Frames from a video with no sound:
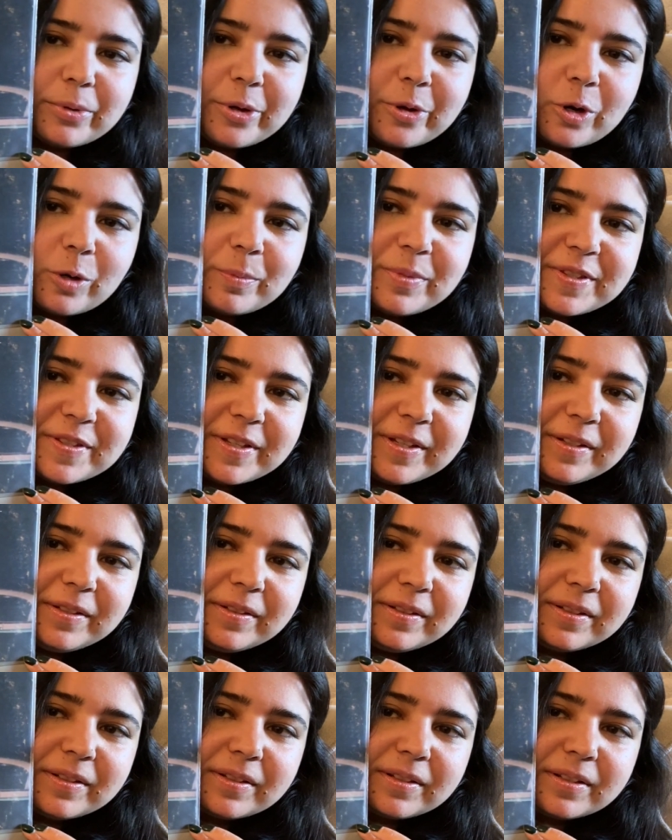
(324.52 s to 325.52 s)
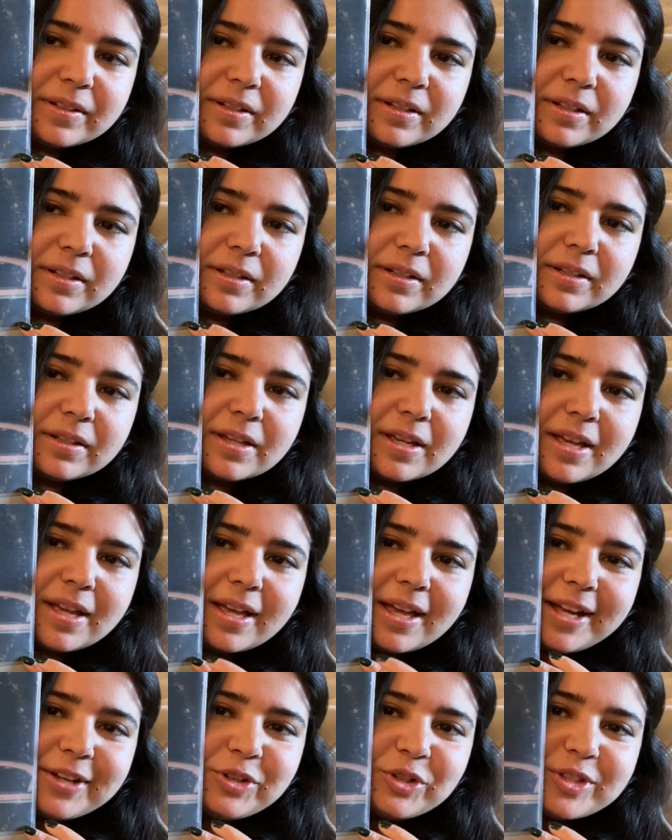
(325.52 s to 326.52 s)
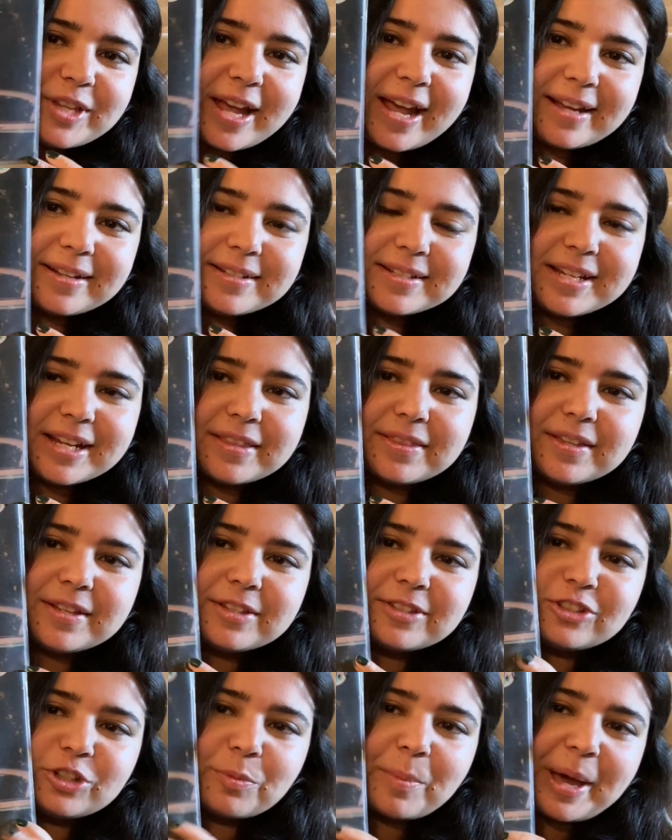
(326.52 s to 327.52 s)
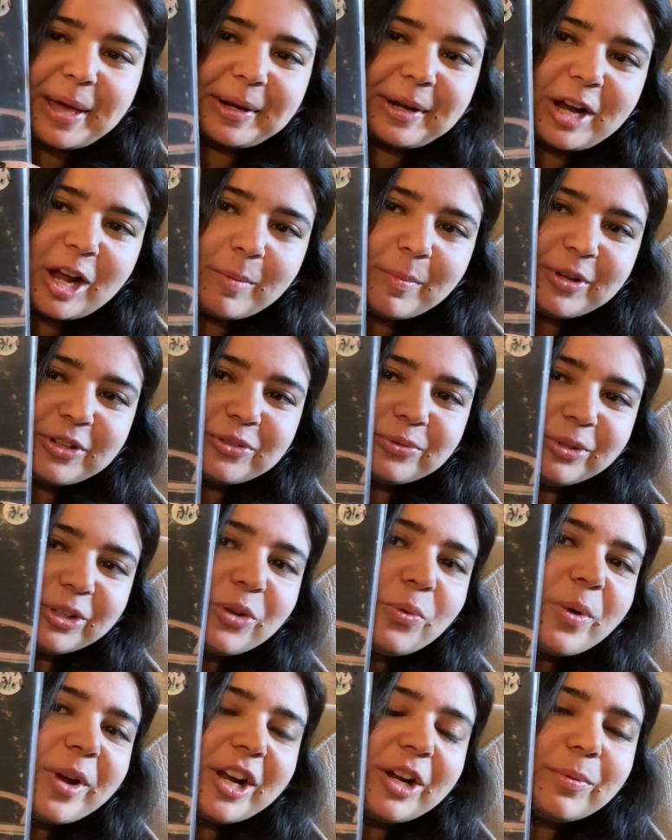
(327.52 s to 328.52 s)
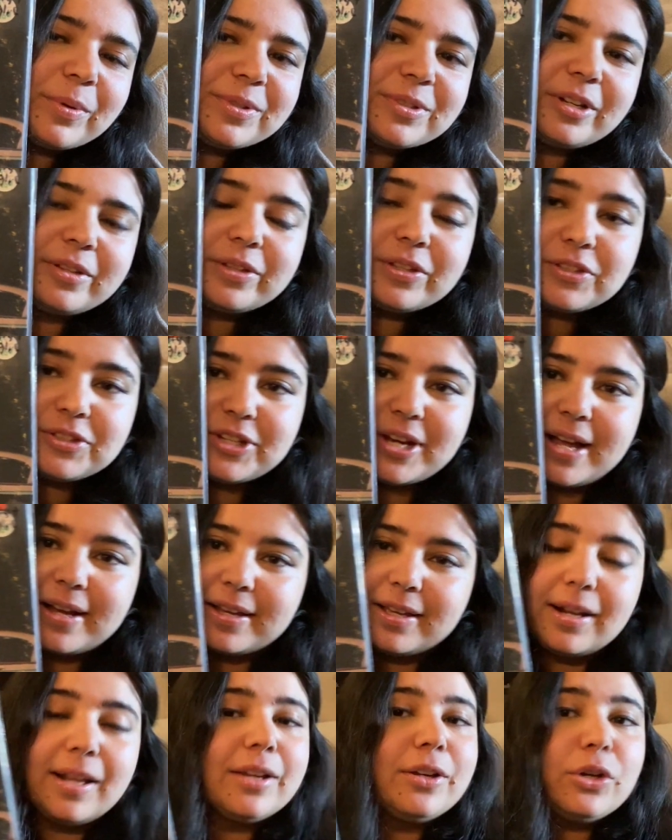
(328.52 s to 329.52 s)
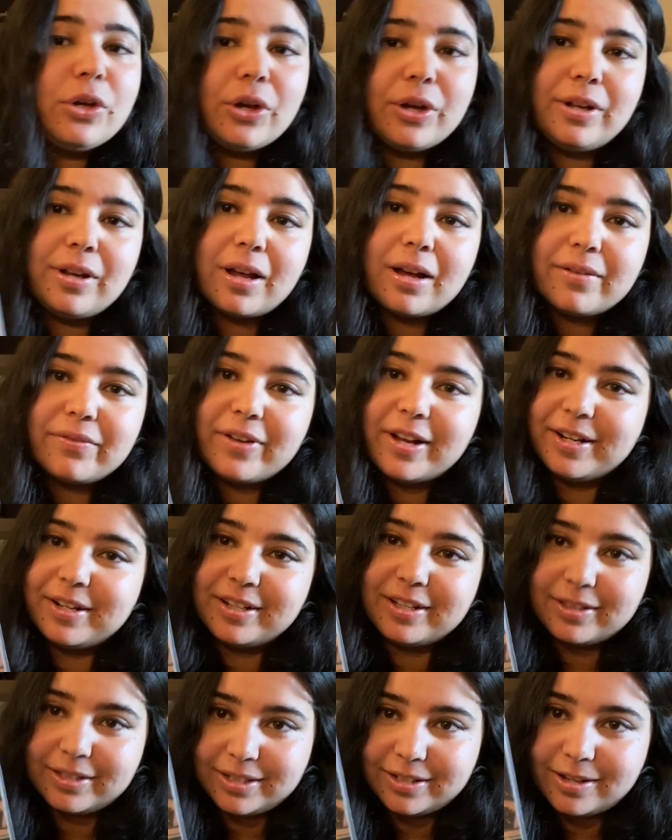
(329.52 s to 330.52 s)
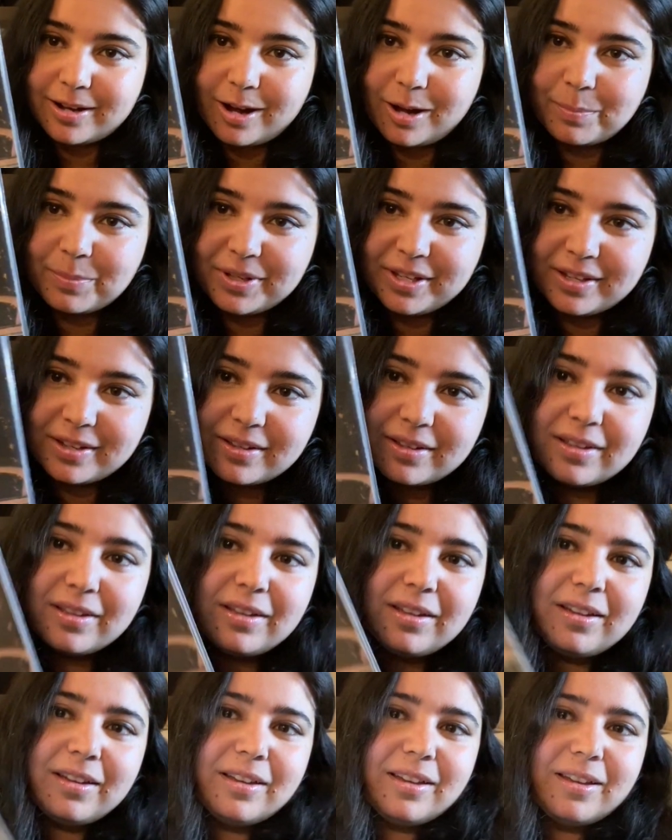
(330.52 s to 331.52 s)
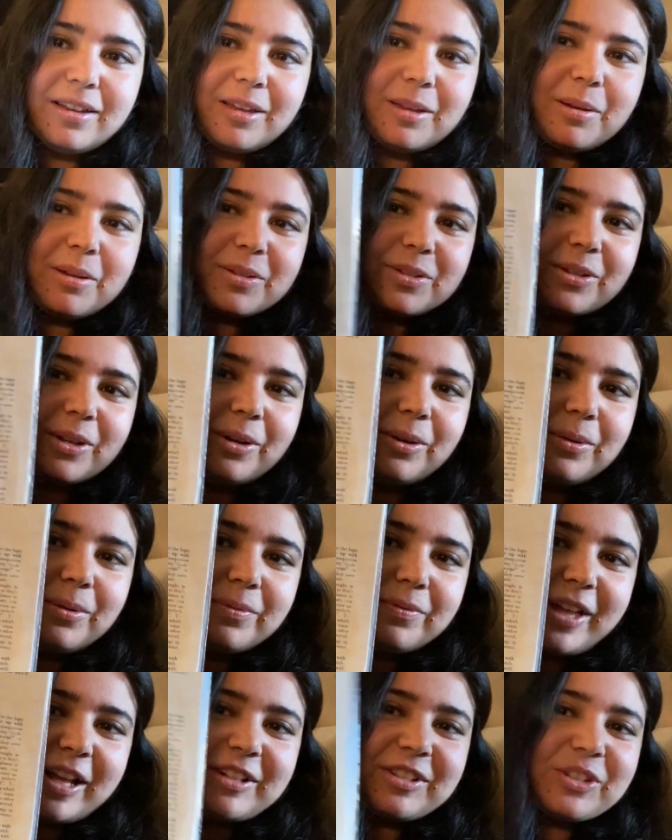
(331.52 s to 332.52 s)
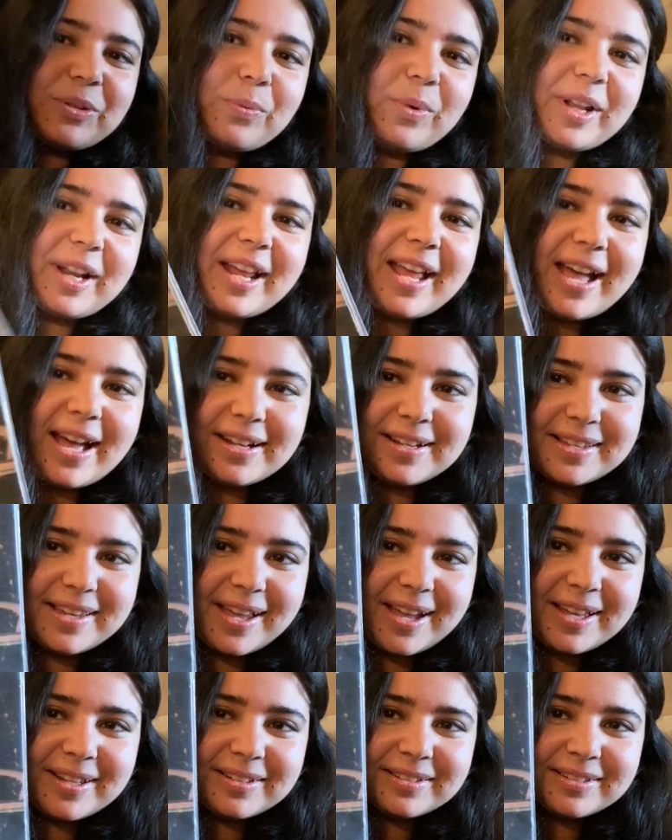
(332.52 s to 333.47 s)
Orbison. I just had to get this no matter how much room wear was on this jacket. I could not find a clean copy. So that's the one I had to get.